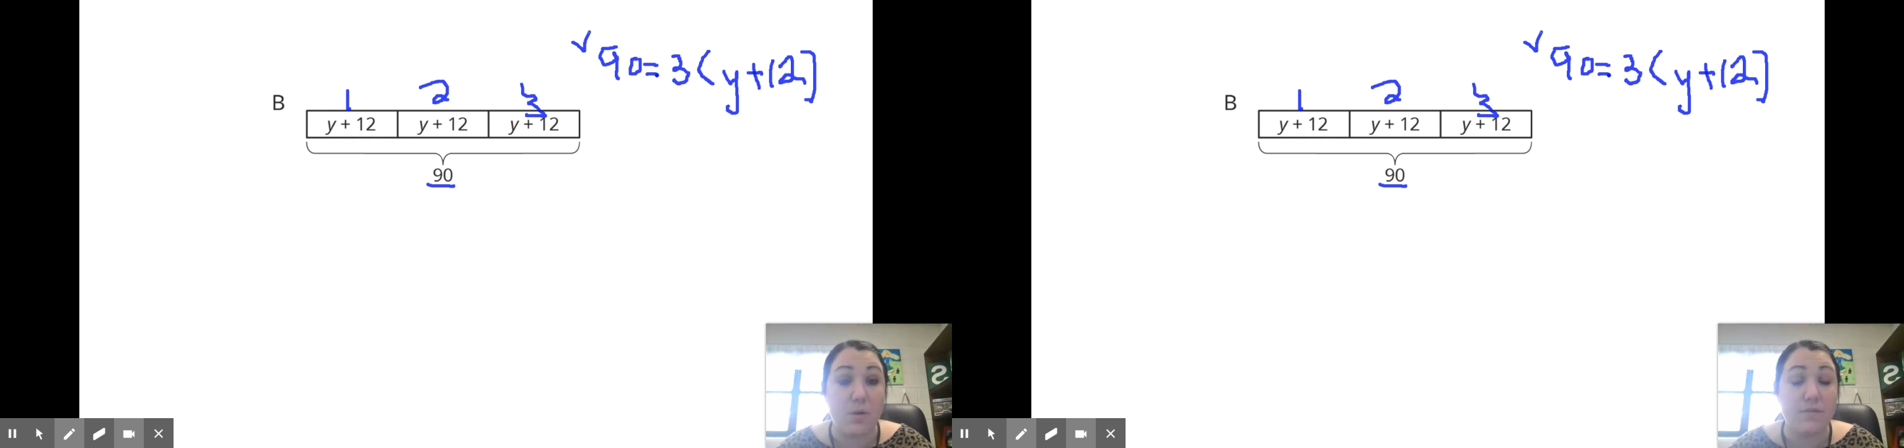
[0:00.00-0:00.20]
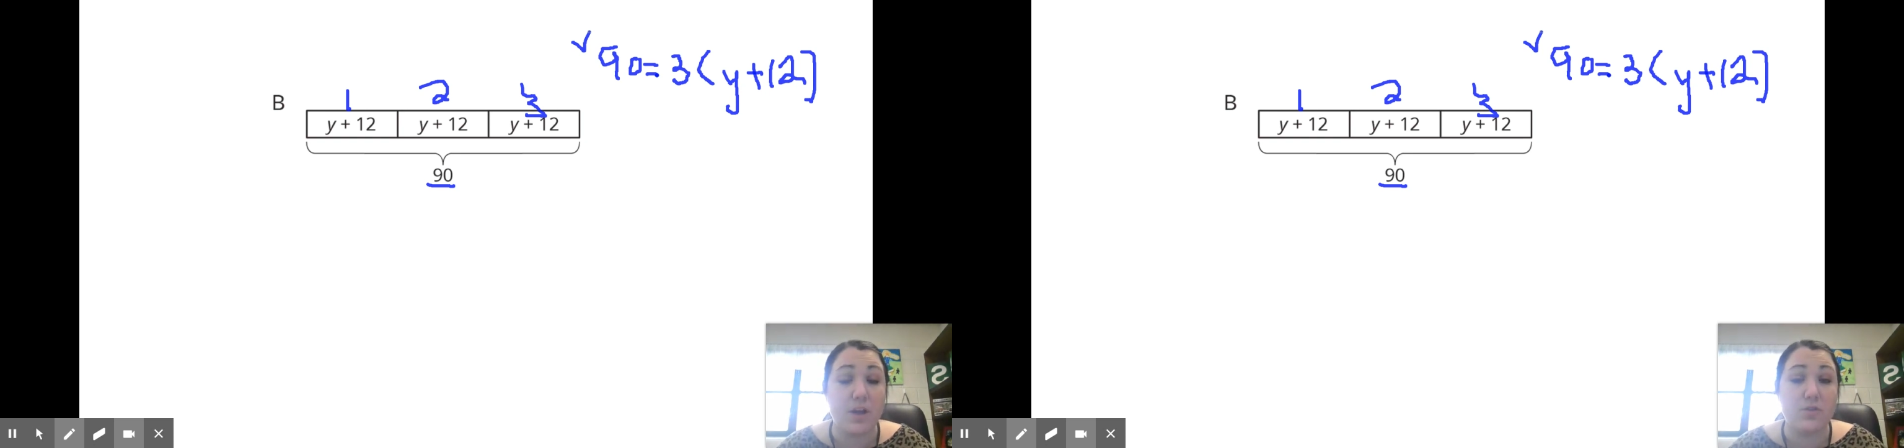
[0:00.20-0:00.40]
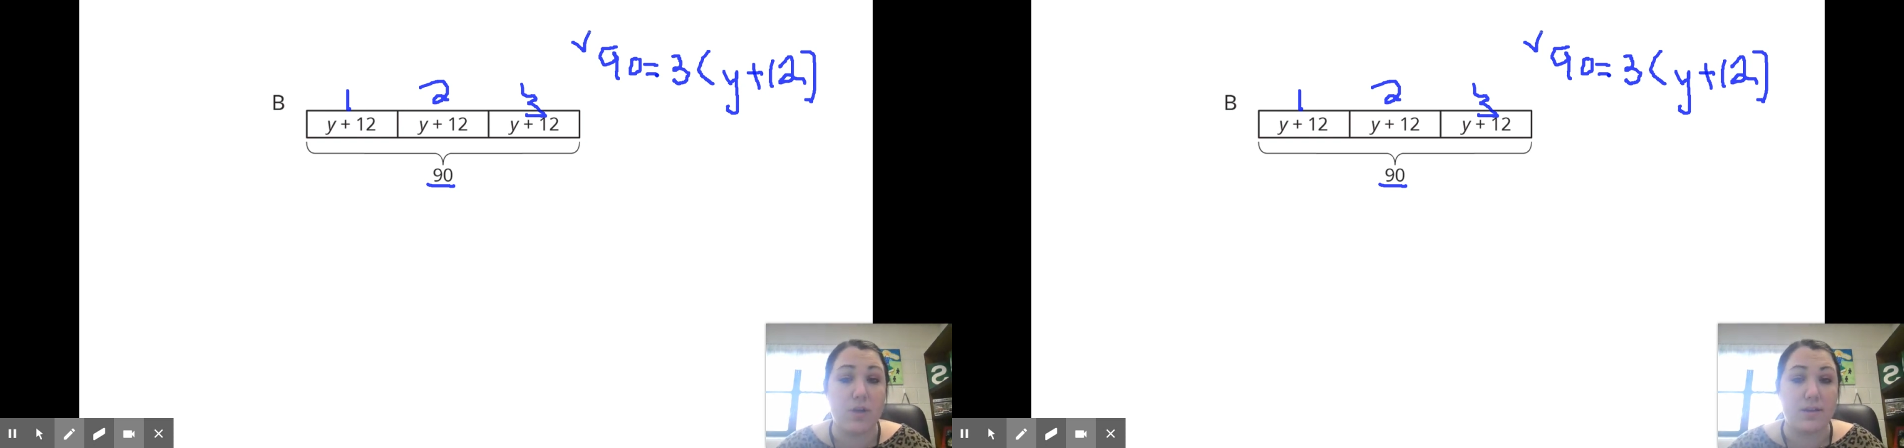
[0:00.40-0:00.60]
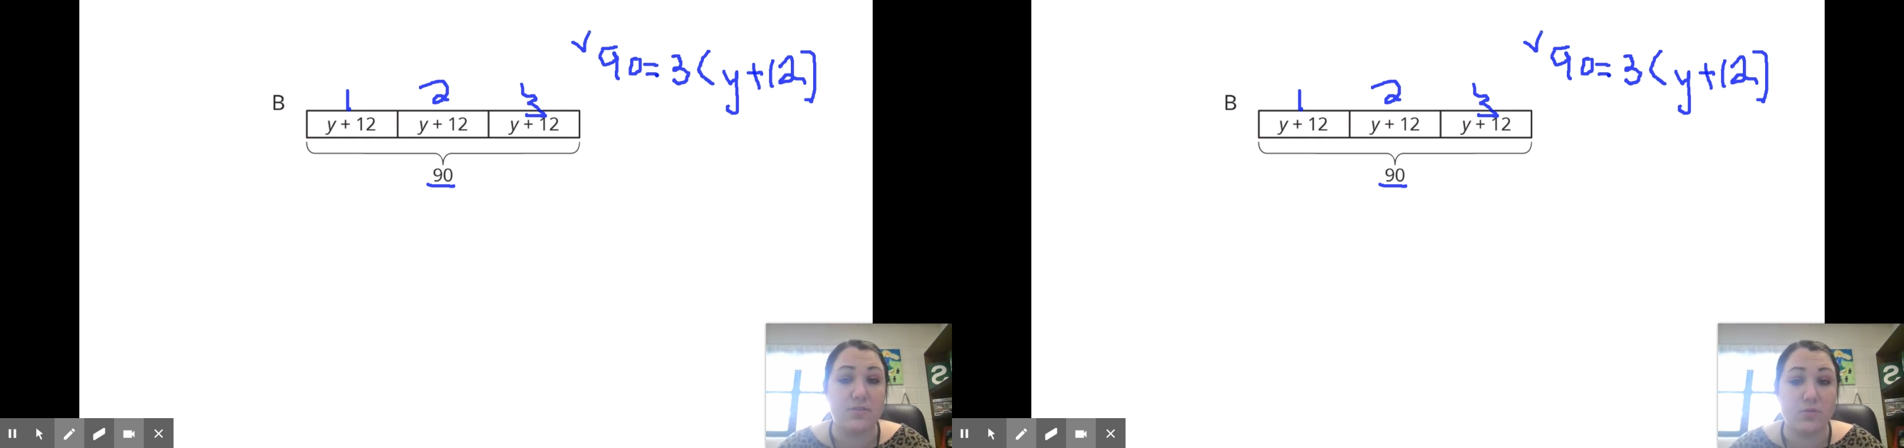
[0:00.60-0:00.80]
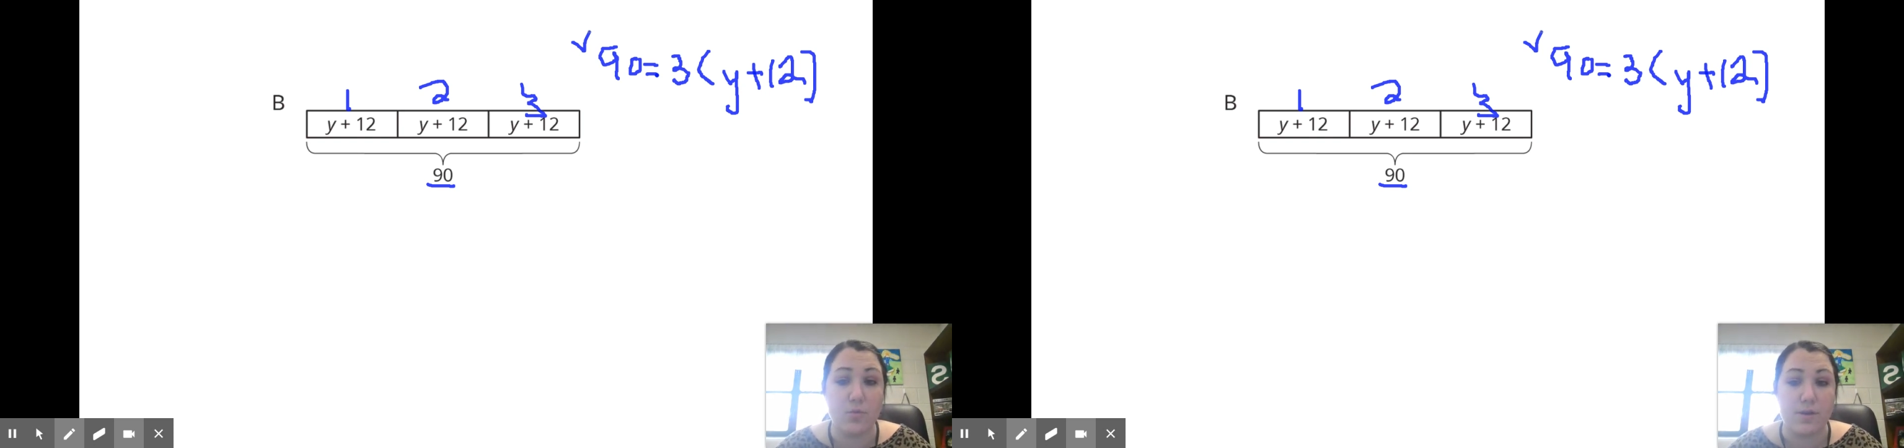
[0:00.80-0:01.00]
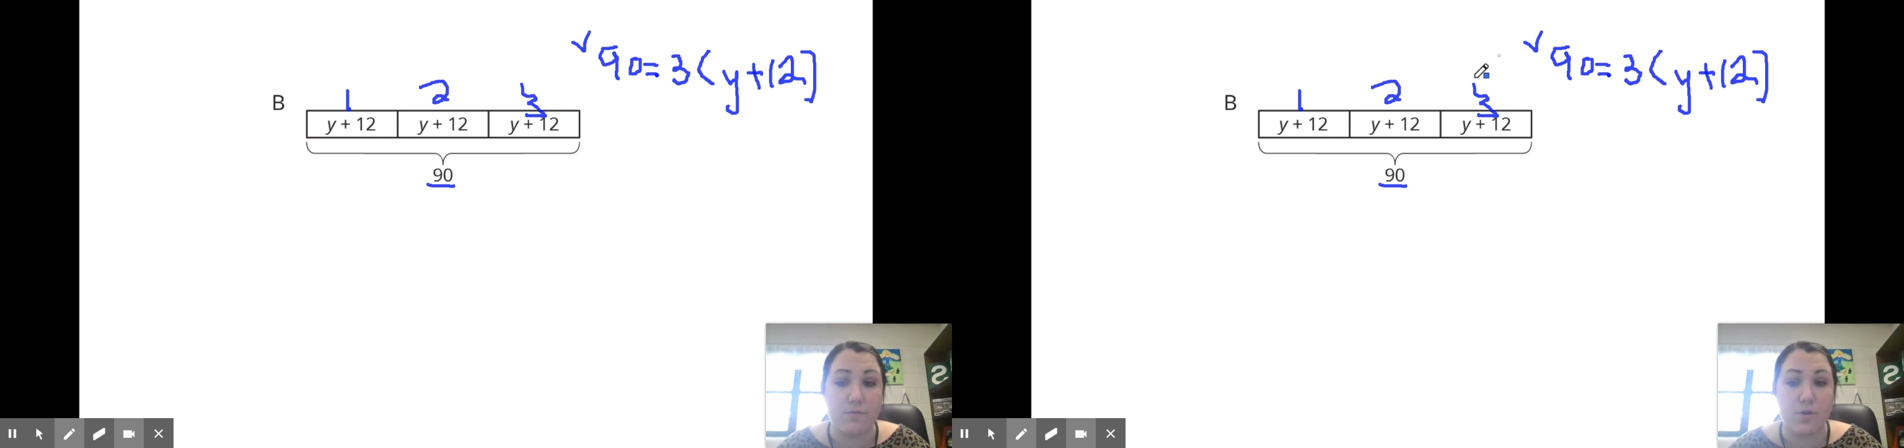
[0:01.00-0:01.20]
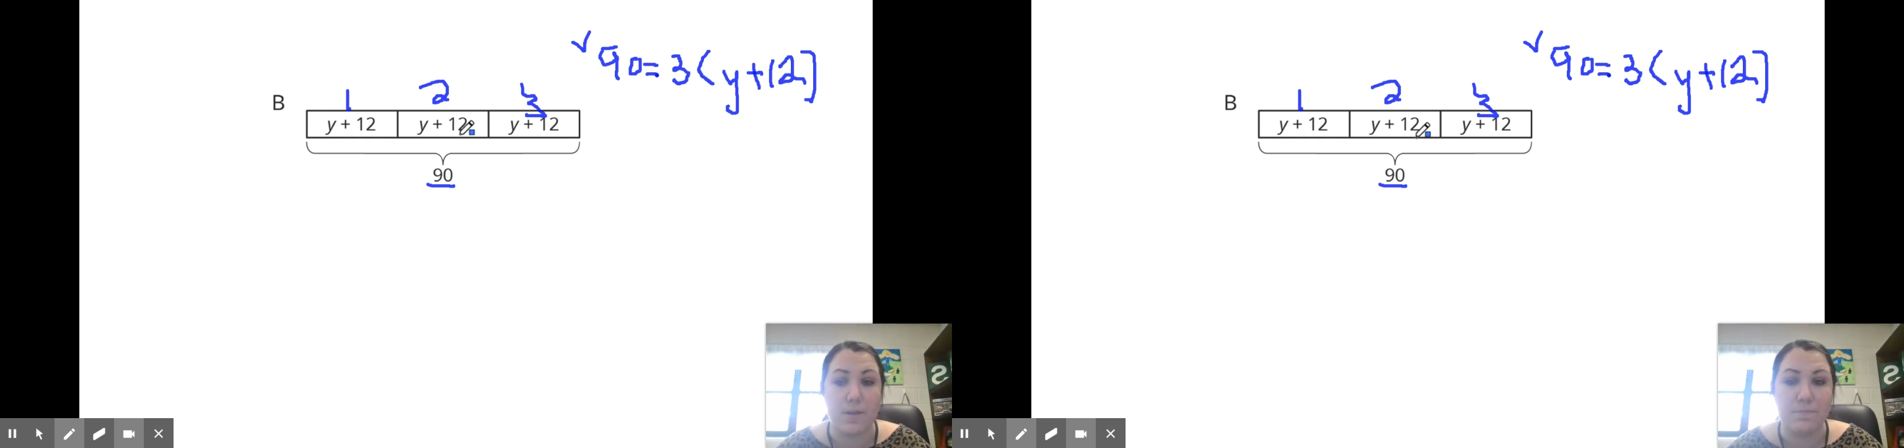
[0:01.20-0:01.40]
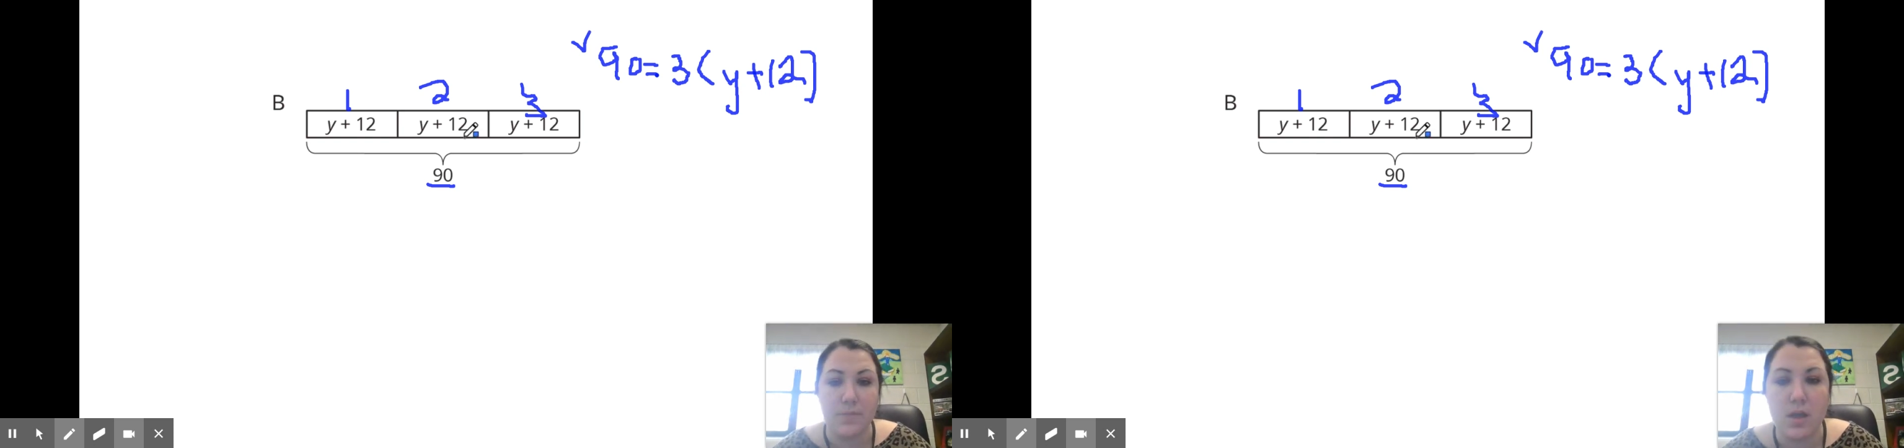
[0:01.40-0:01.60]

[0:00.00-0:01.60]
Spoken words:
Now I've got to write a story for it.